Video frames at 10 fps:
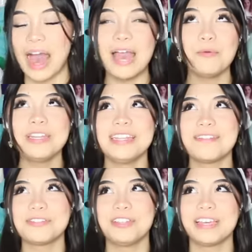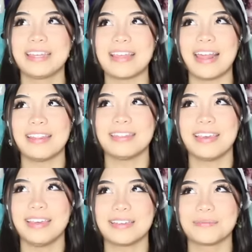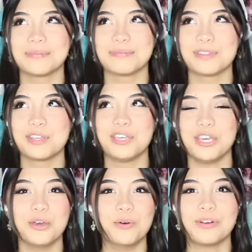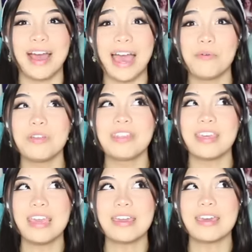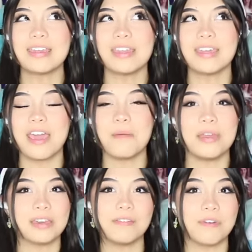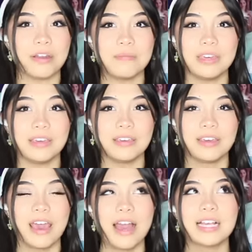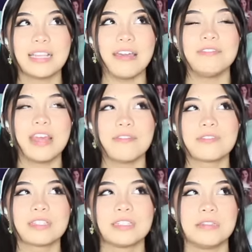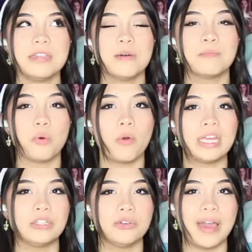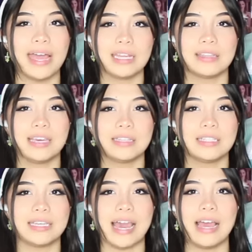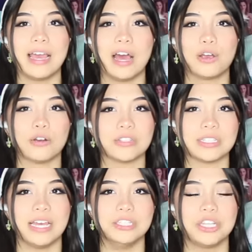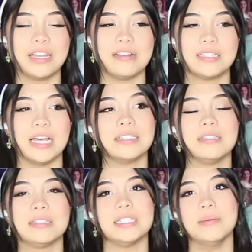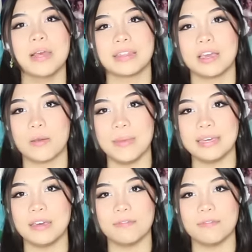I would never look at that and think cute. I would think that they are making fun of me. Because I've never seen a boy do anything to get a girl's attention that doesn't seem like they are making